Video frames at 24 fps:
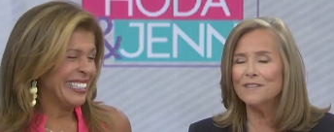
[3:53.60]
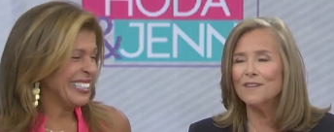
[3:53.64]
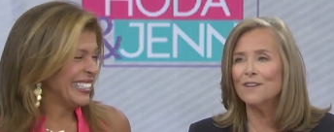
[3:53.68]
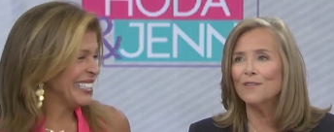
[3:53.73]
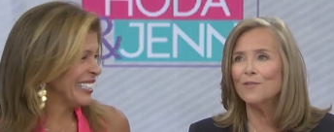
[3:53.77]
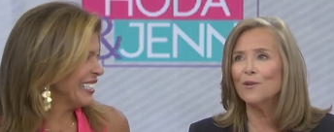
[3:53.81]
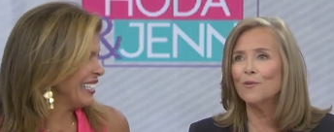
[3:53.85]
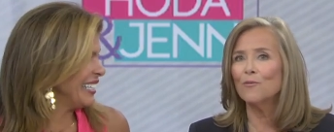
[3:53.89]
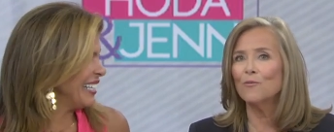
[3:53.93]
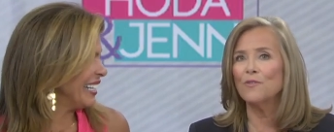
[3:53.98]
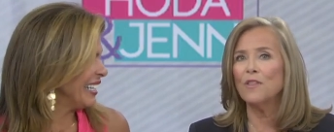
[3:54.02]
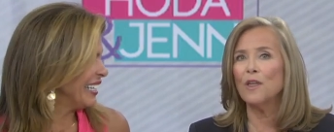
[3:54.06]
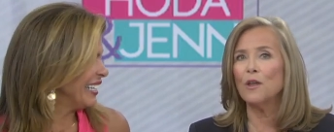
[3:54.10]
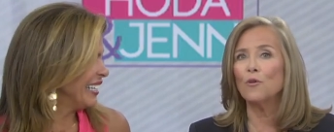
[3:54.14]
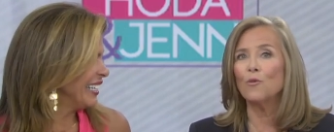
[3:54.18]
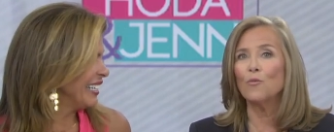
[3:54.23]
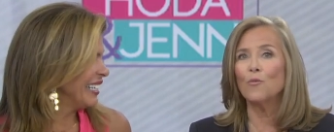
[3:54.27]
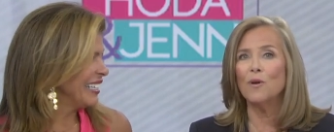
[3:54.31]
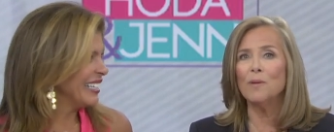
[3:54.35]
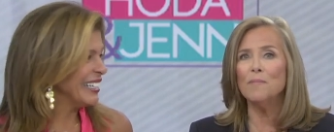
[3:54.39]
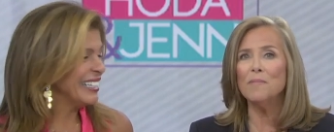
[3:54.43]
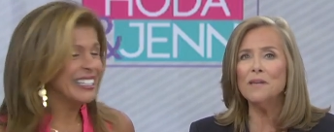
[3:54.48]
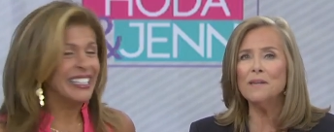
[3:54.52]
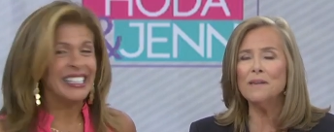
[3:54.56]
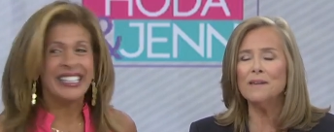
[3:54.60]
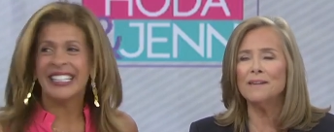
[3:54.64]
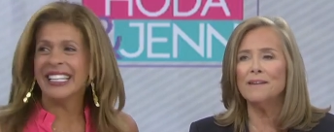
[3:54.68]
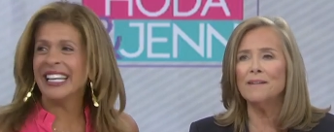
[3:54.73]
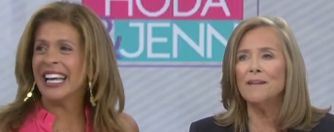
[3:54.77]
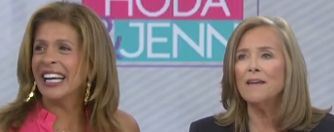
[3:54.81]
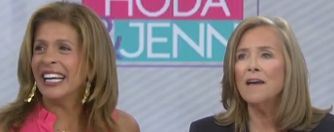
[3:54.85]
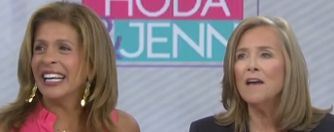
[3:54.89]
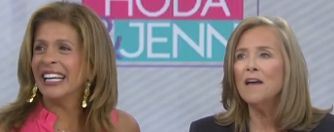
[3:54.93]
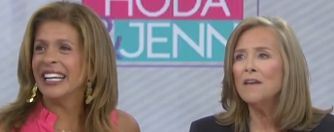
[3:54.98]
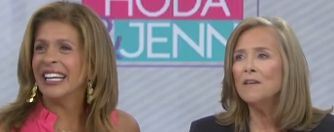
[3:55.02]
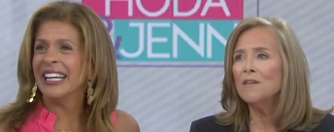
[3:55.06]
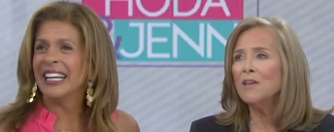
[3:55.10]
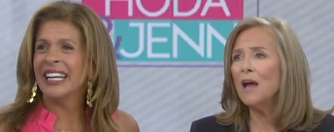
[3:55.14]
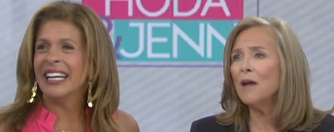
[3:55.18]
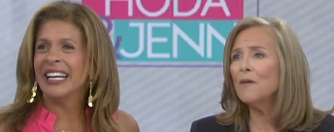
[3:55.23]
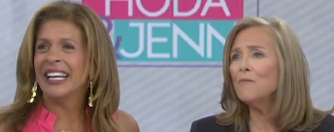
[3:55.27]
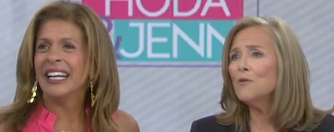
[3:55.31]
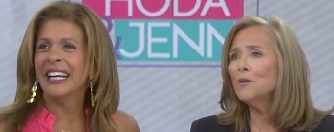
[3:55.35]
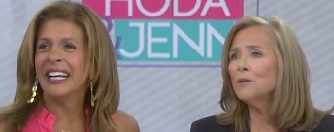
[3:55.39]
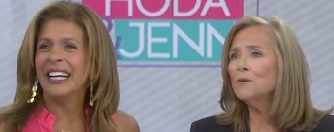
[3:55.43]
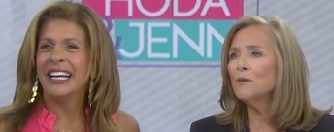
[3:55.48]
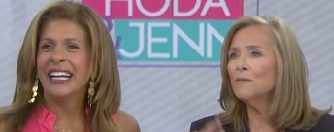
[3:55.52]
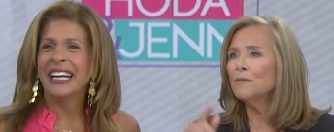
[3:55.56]
Speaker 1: that are yeah. that are women. And yeah. I
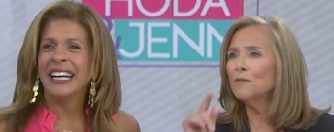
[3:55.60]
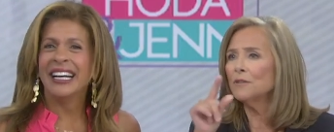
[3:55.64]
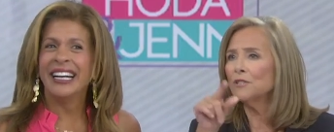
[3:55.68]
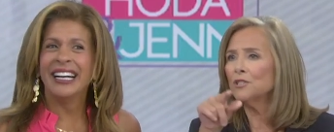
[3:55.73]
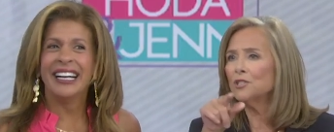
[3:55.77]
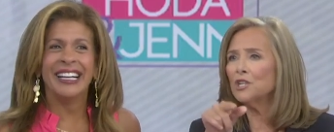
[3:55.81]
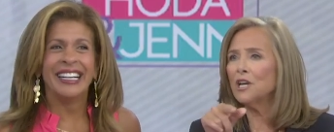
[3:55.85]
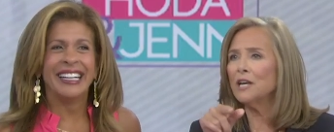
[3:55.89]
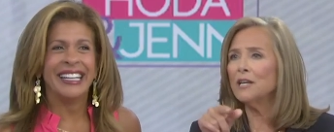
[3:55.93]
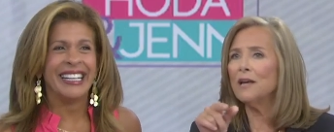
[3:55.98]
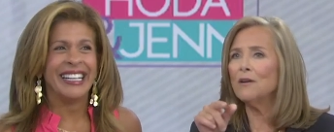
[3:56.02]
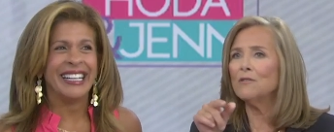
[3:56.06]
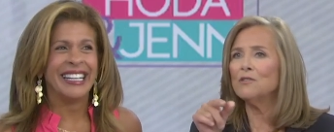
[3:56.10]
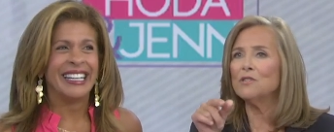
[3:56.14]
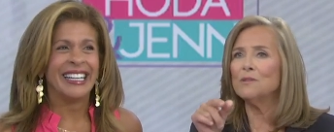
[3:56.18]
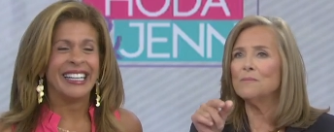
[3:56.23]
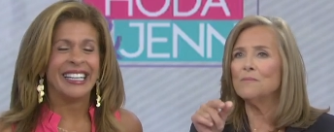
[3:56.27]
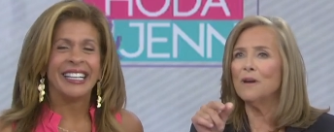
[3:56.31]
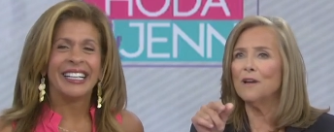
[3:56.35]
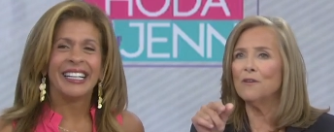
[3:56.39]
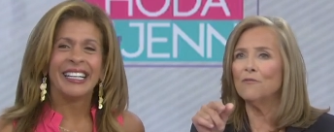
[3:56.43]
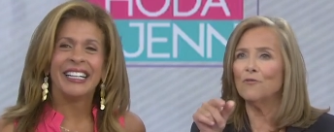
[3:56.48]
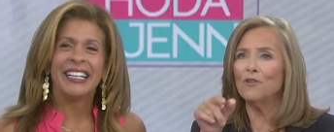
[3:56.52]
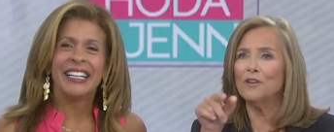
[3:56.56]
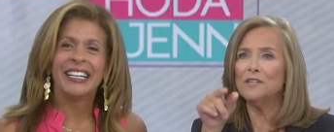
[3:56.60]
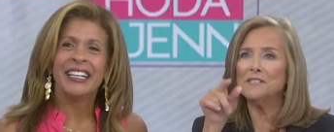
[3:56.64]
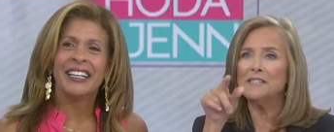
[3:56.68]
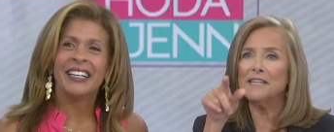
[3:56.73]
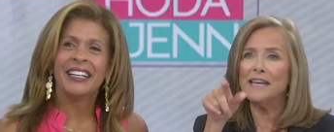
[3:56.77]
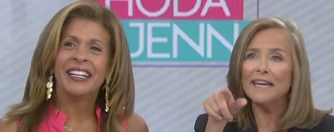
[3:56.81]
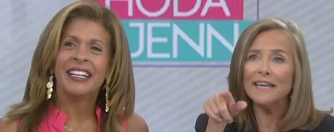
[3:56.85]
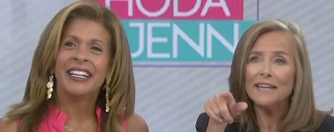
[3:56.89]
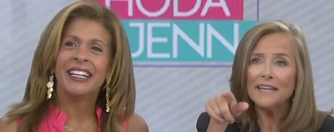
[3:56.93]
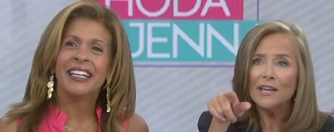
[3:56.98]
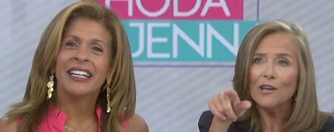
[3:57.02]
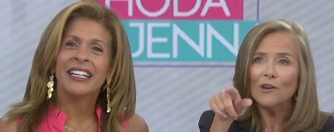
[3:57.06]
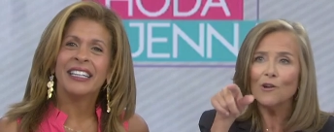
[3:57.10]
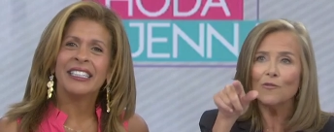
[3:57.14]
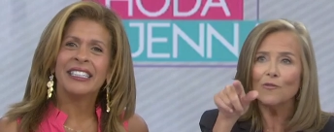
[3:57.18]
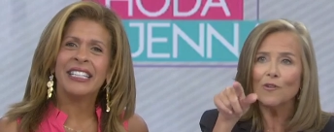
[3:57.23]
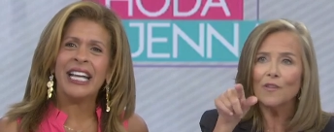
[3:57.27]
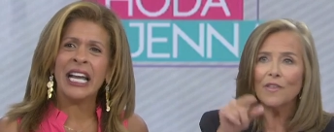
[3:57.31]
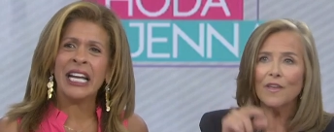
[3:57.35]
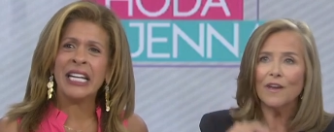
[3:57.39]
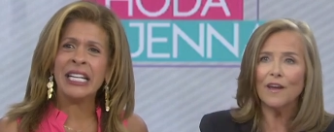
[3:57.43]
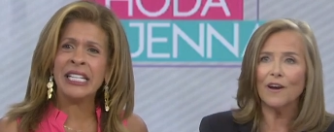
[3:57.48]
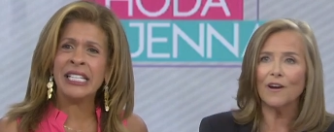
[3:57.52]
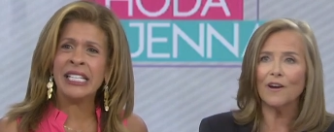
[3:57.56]
want to shout out to my friend Danny
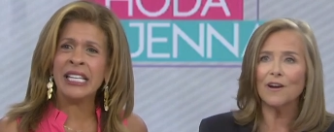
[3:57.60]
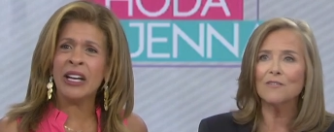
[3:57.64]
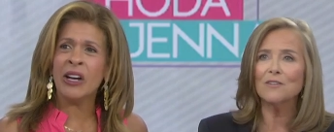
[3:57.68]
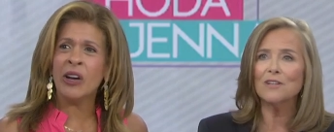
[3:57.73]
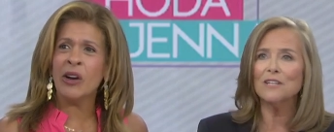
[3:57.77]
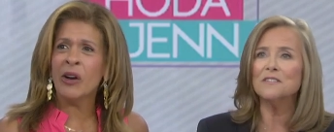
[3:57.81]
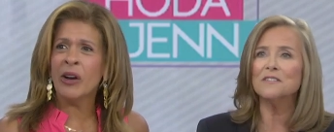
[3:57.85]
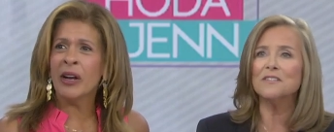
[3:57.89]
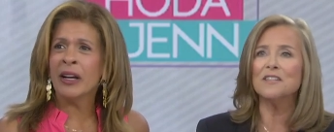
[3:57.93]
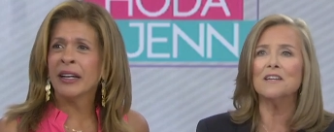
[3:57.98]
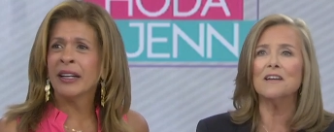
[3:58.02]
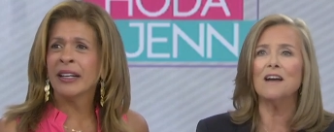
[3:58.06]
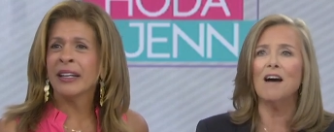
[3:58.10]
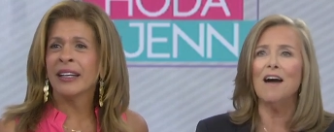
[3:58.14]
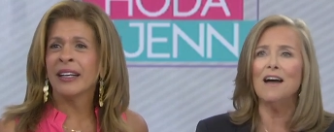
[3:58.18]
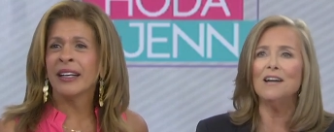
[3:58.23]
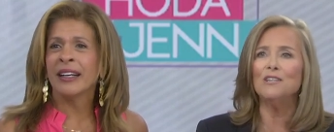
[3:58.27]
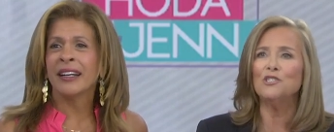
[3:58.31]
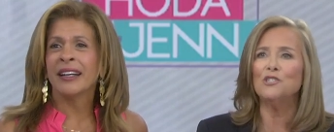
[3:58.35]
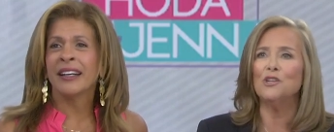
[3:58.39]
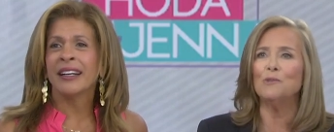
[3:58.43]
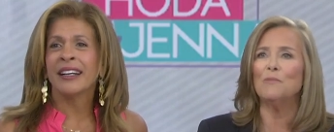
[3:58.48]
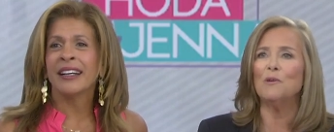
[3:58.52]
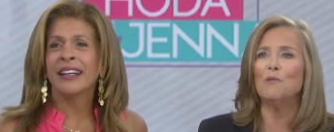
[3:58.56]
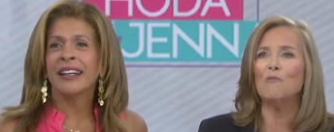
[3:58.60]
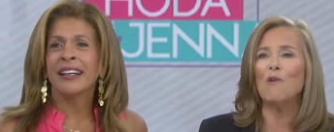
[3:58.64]
over Danny's there. Because the guy should be